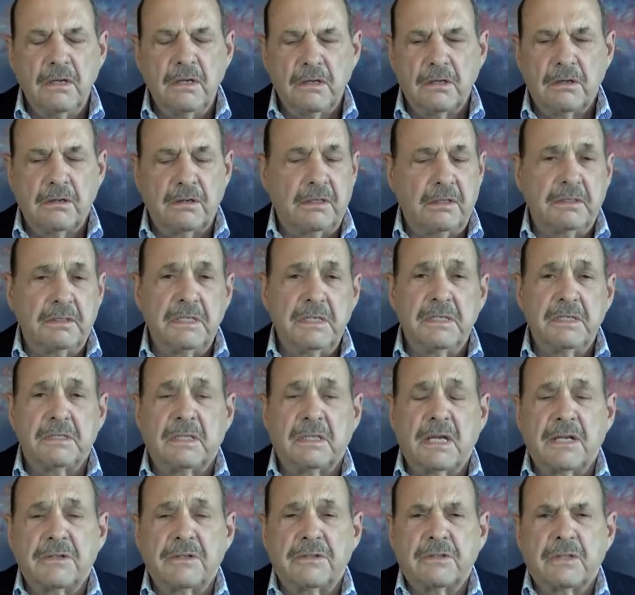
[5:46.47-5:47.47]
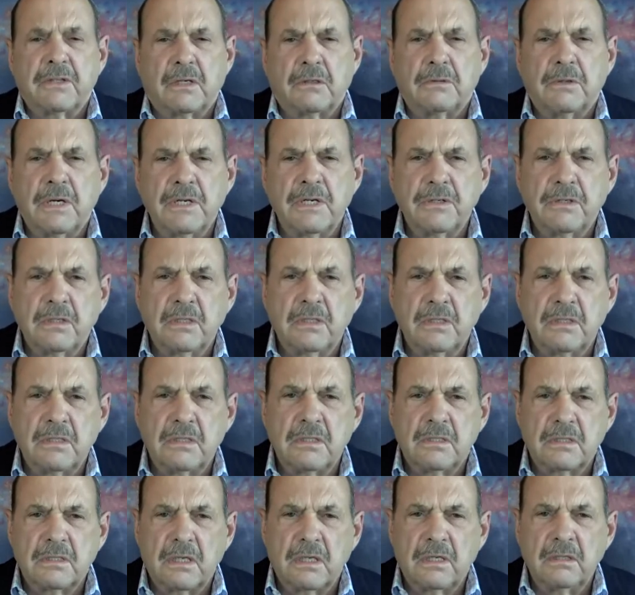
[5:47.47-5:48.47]
or at least ask the question and
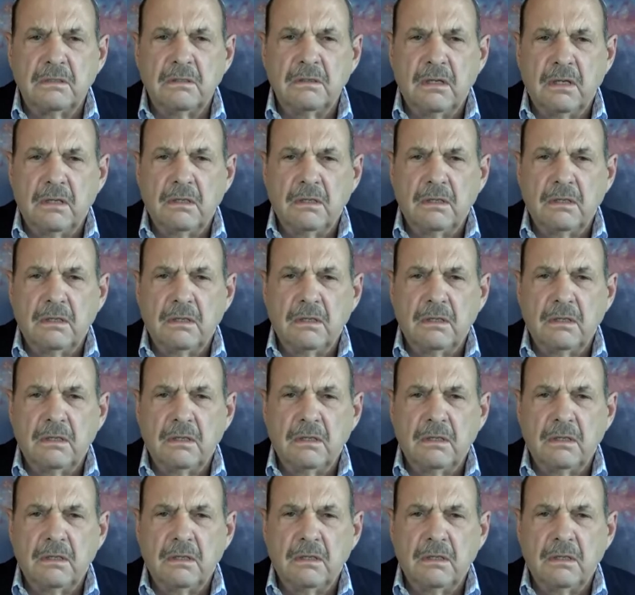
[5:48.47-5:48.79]
say,